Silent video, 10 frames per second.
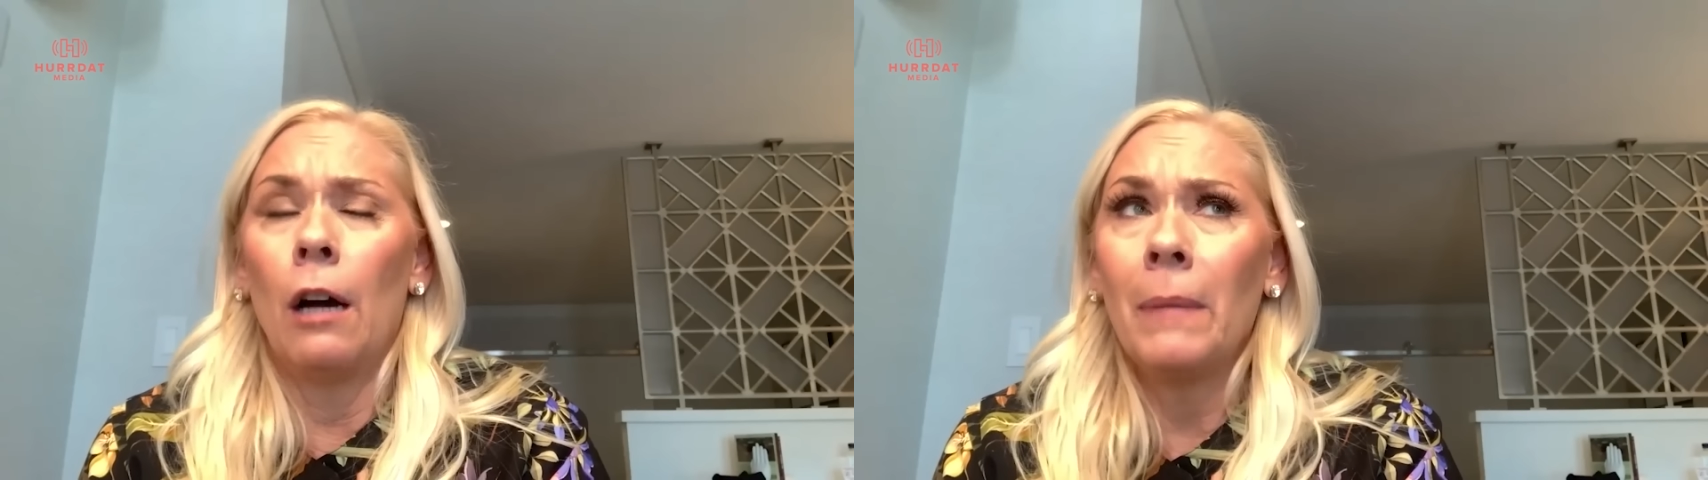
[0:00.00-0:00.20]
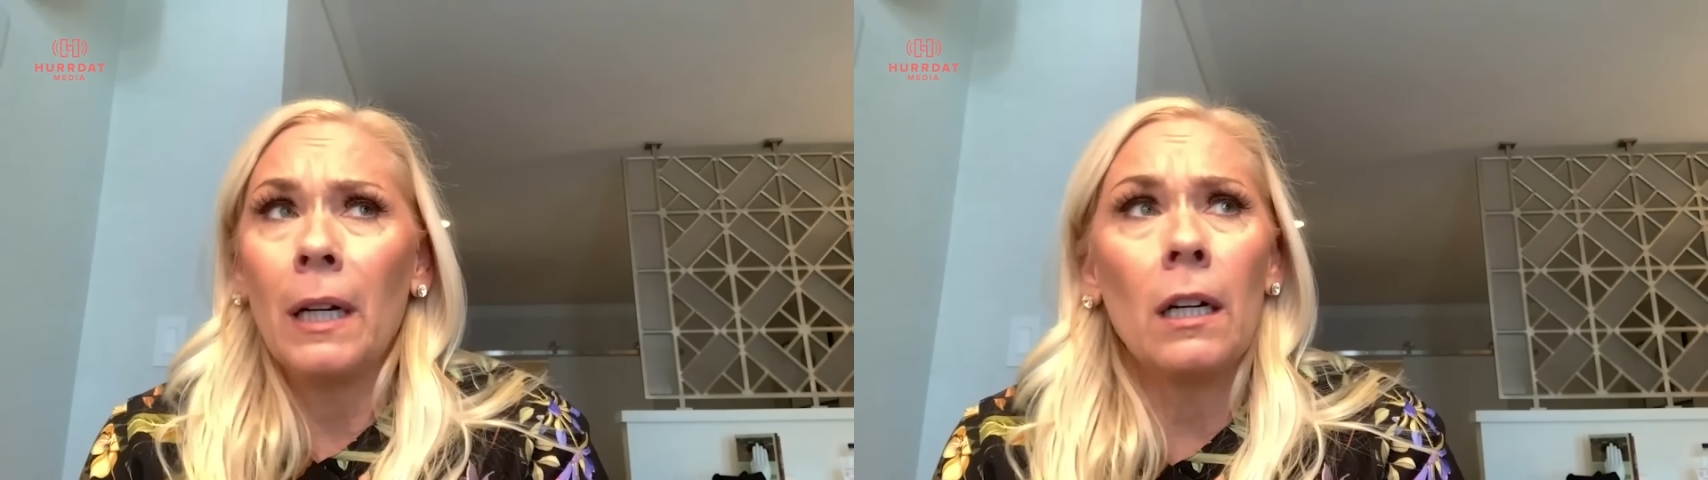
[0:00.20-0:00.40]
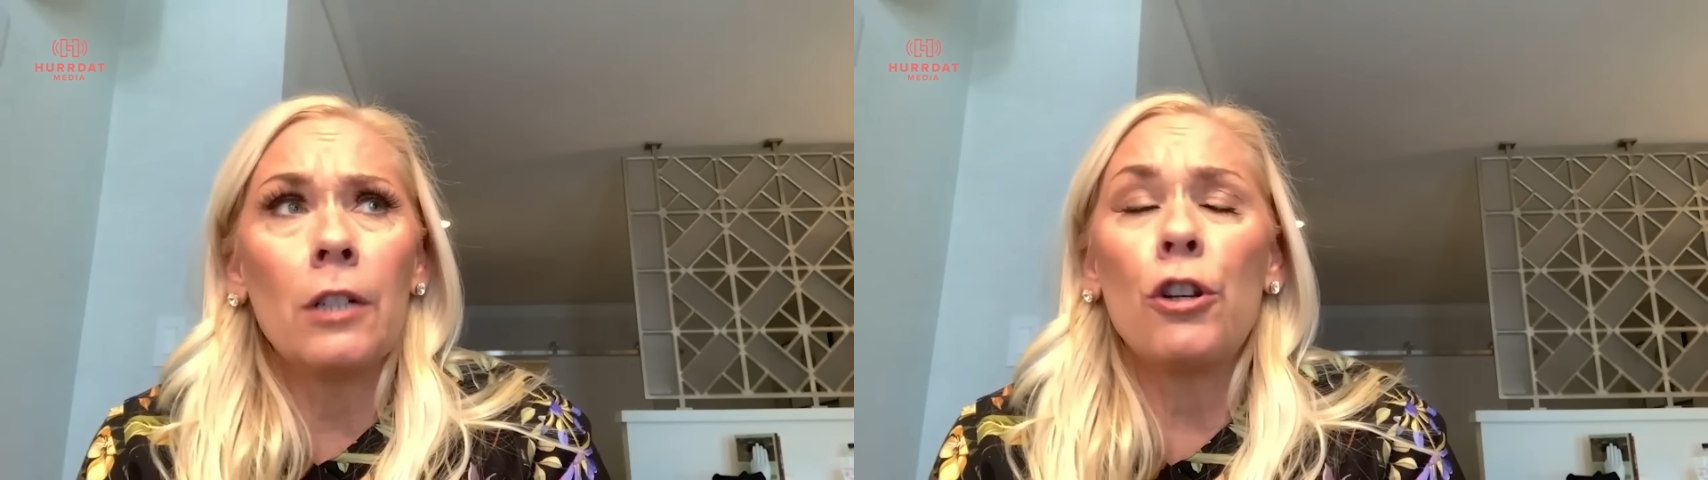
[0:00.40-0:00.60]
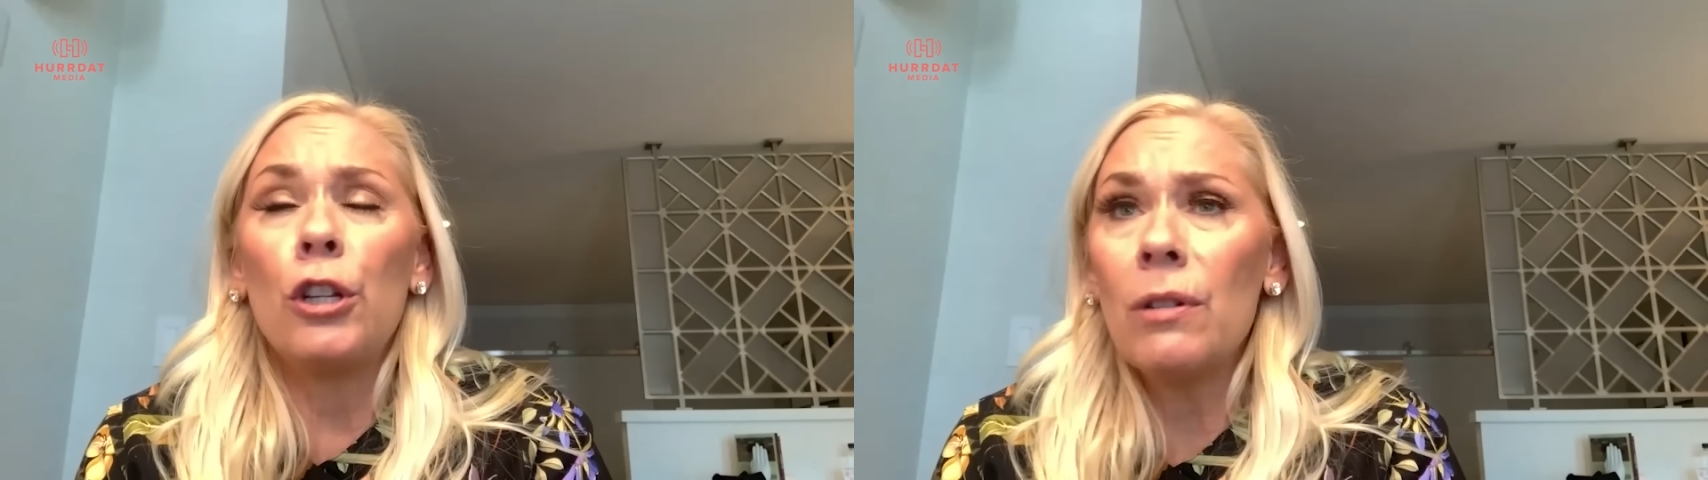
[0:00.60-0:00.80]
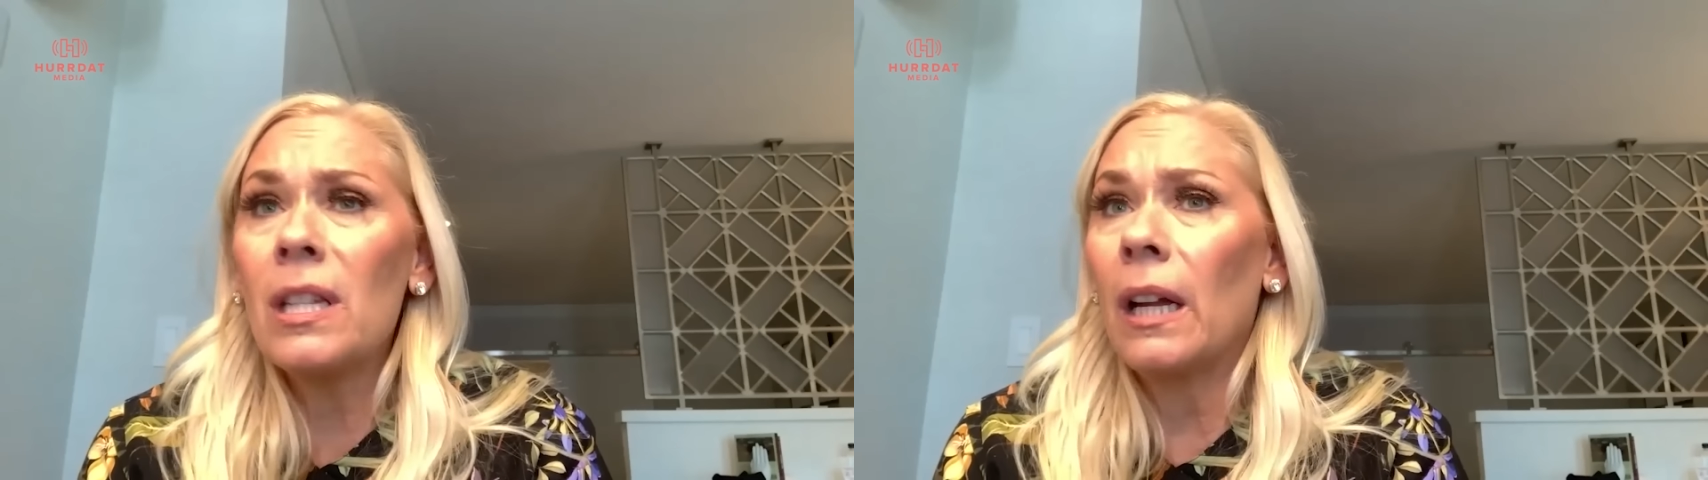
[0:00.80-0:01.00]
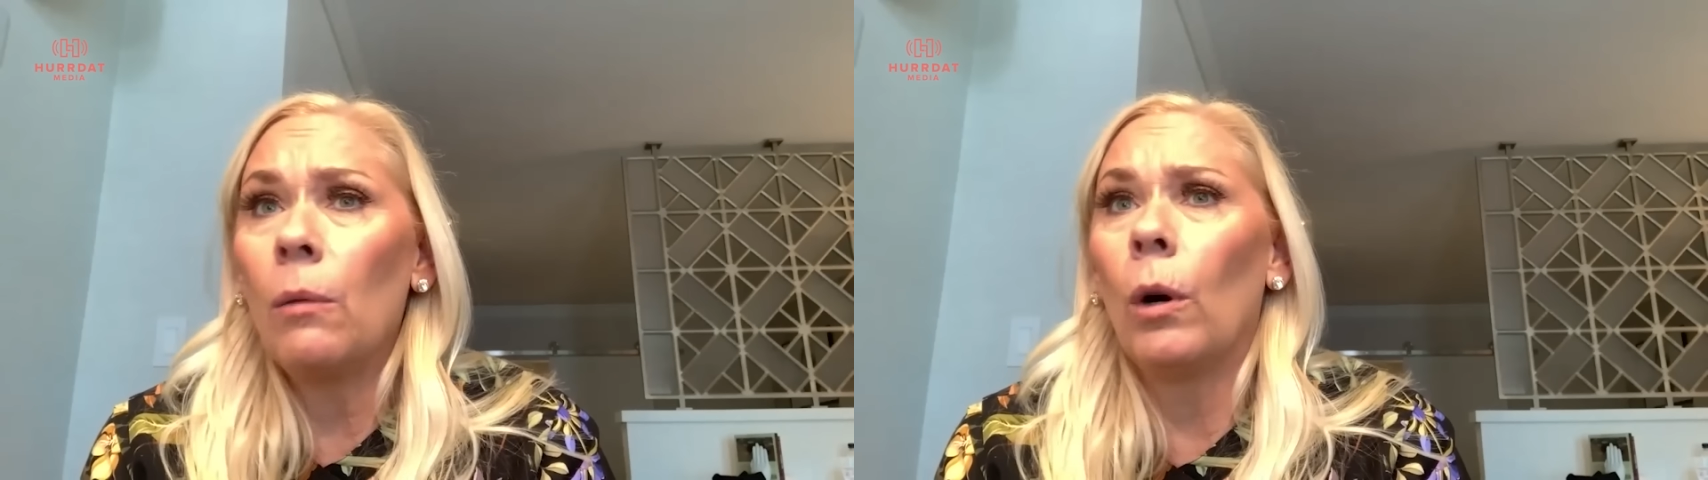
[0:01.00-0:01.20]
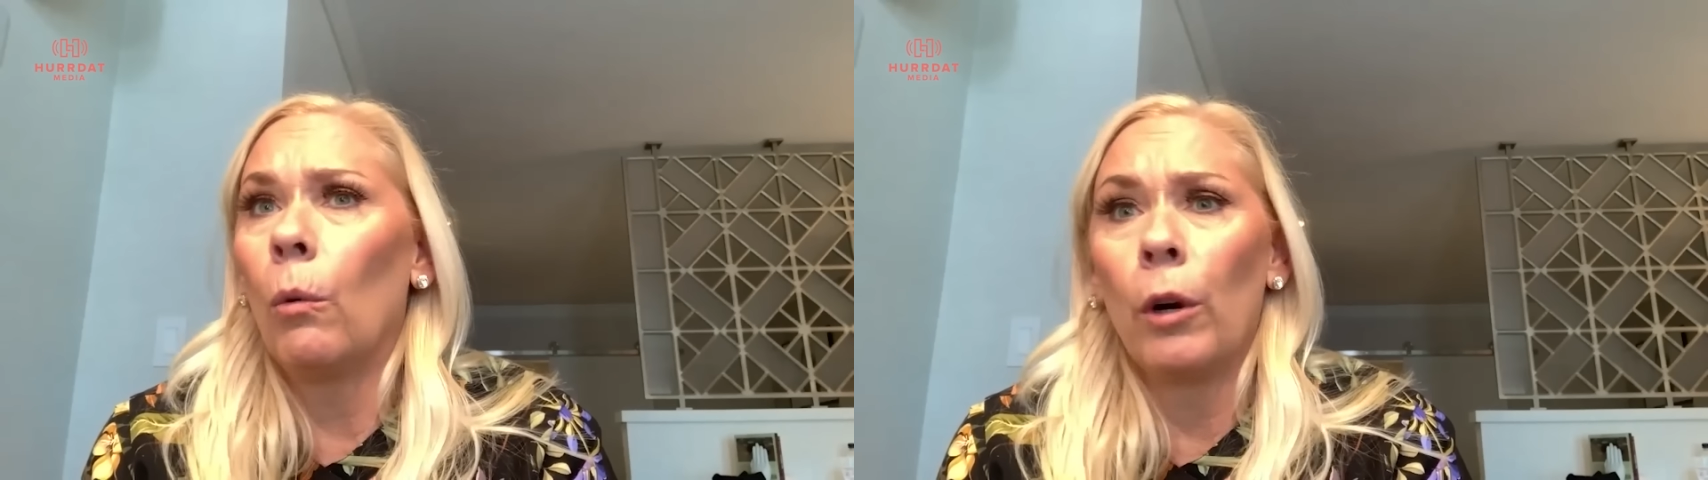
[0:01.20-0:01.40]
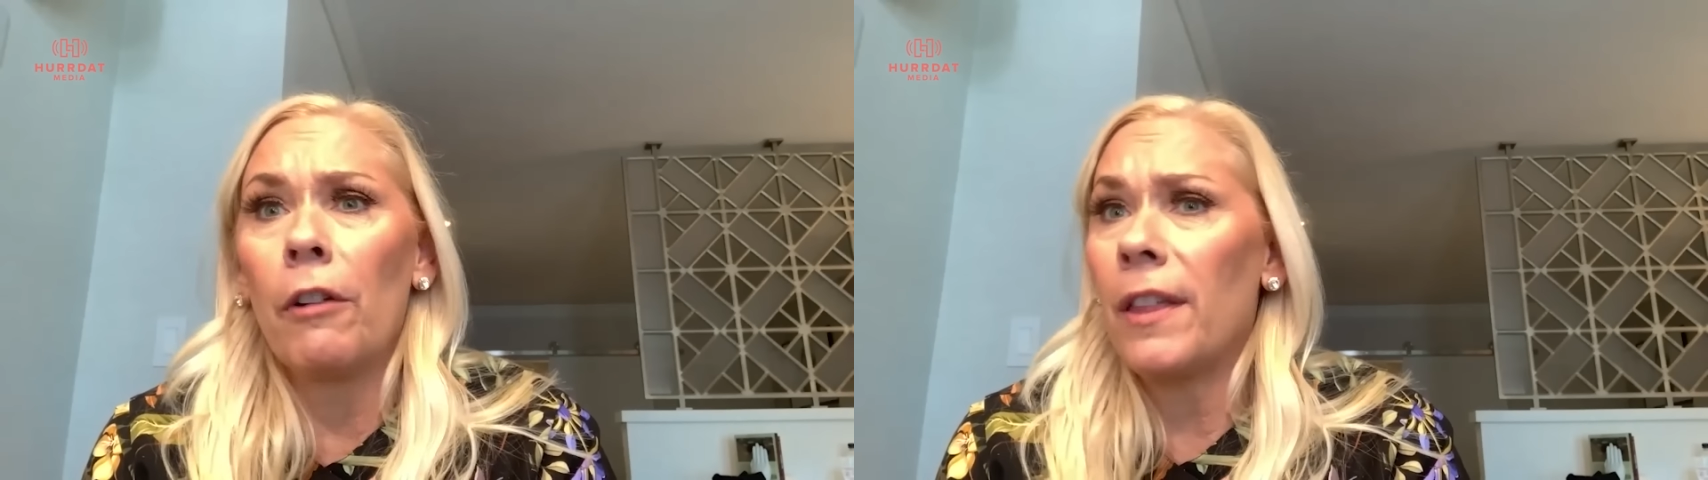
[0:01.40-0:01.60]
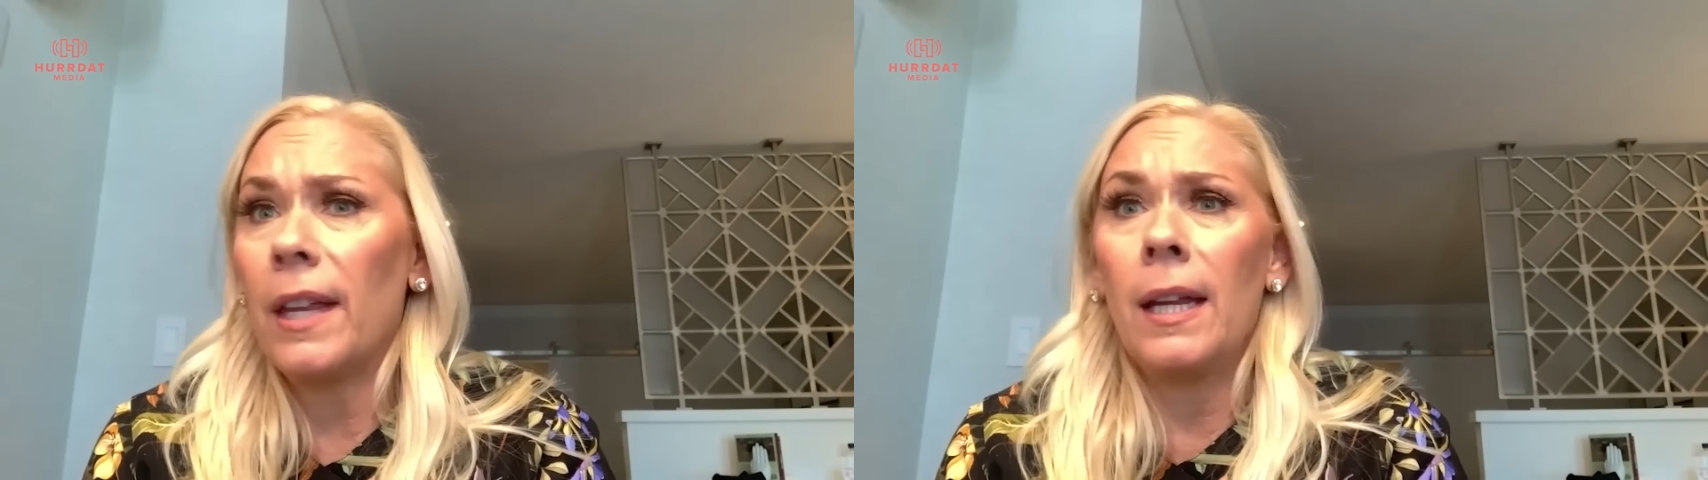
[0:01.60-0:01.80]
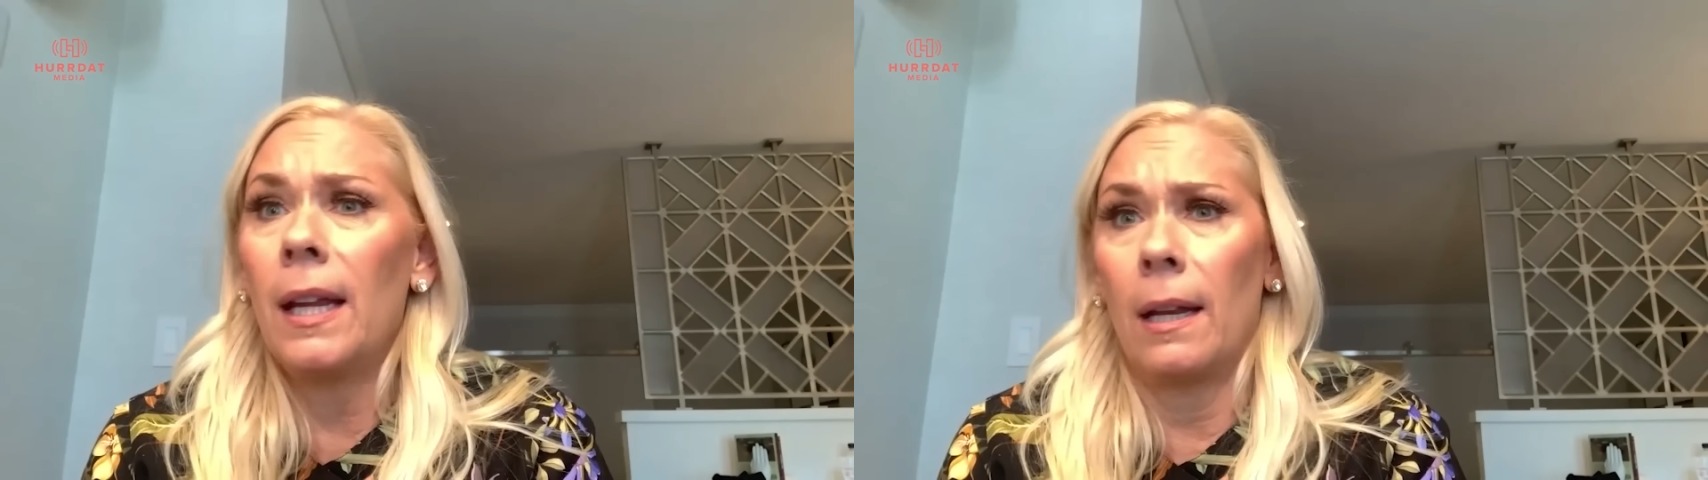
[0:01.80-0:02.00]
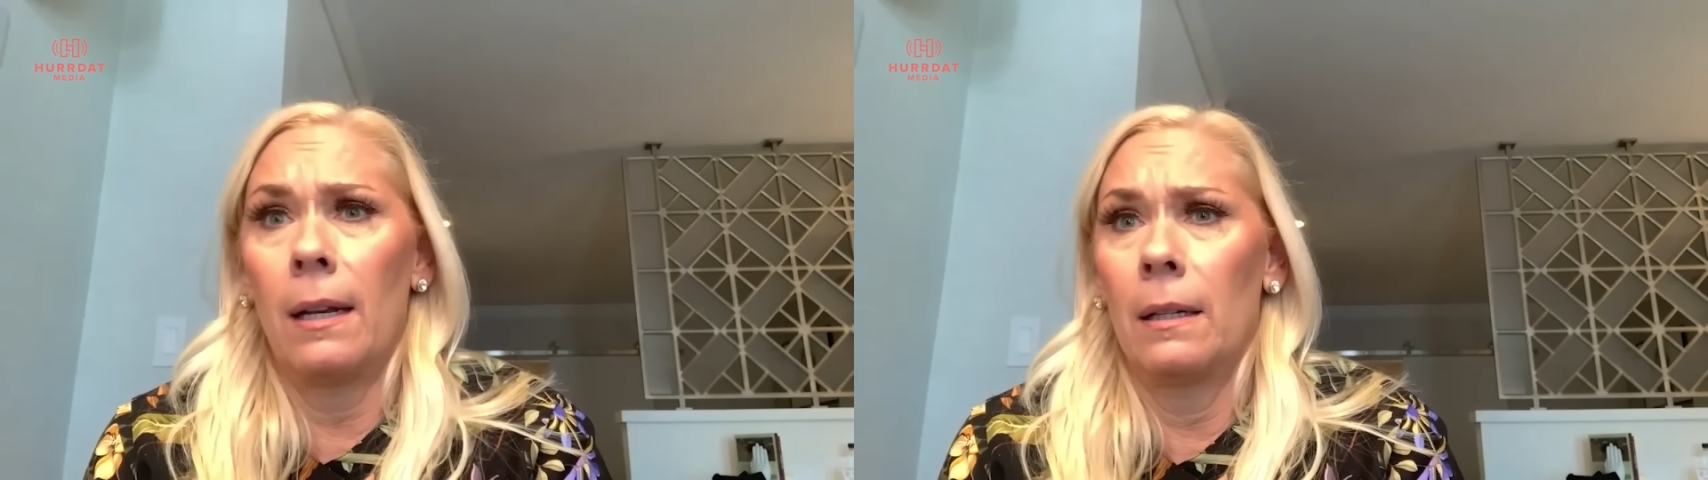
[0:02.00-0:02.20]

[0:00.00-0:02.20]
oh my gosh, you say what we're thinking